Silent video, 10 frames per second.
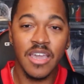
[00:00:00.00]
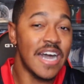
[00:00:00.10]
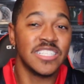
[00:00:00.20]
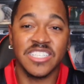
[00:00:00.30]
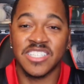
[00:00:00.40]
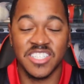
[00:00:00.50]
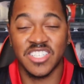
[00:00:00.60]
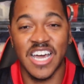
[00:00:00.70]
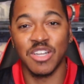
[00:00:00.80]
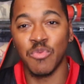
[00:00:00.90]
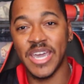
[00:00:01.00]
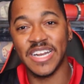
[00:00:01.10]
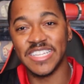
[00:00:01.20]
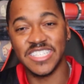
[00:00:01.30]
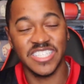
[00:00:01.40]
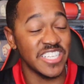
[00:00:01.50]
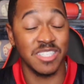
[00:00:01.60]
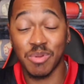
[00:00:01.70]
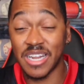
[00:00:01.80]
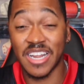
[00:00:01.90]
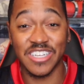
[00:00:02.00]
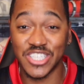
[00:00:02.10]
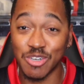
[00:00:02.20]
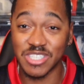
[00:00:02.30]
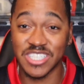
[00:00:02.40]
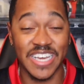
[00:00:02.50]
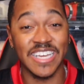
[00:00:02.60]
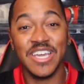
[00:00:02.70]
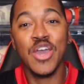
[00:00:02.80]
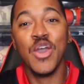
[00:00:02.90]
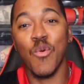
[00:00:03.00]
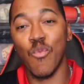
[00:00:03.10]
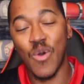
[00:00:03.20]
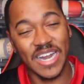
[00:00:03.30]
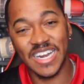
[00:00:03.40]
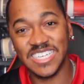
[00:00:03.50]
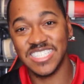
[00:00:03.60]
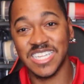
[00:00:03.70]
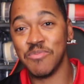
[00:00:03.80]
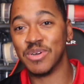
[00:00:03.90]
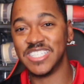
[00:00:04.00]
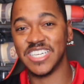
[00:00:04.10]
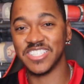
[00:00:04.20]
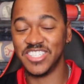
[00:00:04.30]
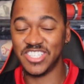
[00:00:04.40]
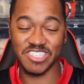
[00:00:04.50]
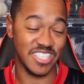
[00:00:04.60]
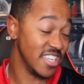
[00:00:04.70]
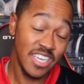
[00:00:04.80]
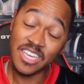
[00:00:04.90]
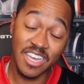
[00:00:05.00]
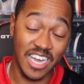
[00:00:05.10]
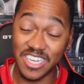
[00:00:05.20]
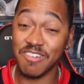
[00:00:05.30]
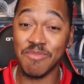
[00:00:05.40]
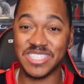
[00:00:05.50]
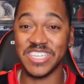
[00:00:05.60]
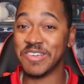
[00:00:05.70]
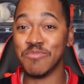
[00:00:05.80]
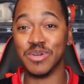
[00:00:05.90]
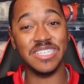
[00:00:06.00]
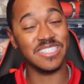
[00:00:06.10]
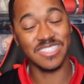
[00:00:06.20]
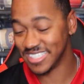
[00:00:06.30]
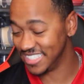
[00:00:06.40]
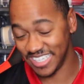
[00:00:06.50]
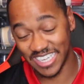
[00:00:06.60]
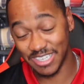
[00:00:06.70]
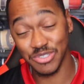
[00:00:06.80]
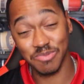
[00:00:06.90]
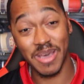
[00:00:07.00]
I was like, since it's Halloween and the Texans play like a joke today, why not just keep on the Texans jersey? I love my team, but yeah, it was